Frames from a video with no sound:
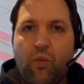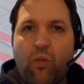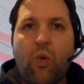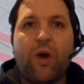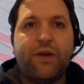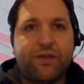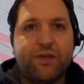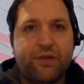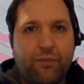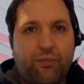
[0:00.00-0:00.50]

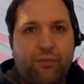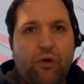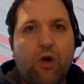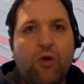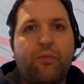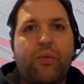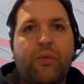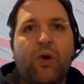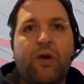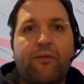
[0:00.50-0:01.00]
one's
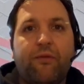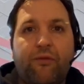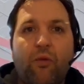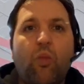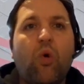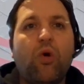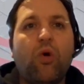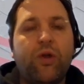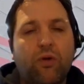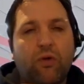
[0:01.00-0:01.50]
appropriate for
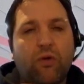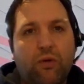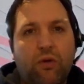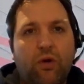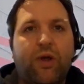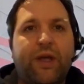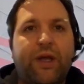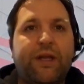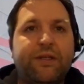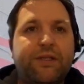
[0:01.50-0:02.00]
what you're
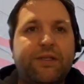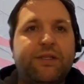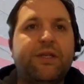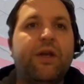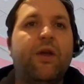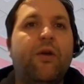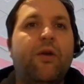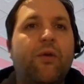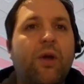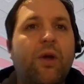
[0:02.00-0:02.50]
looking to
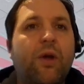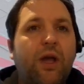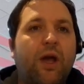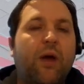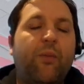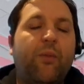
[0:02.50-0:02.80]
do,